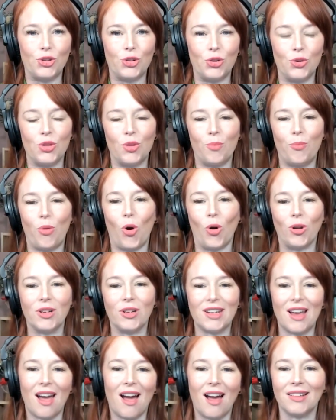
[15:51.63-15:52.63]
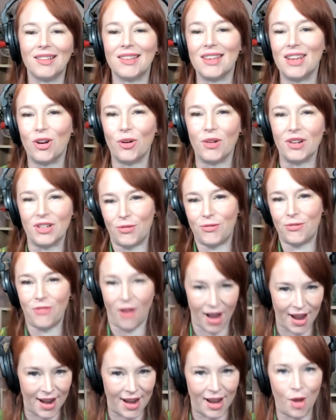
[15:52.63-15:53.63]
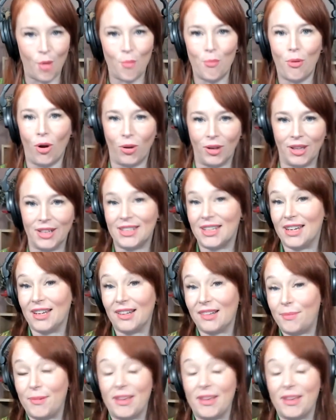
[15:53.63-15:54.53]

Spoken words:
to the podcast era defining politics,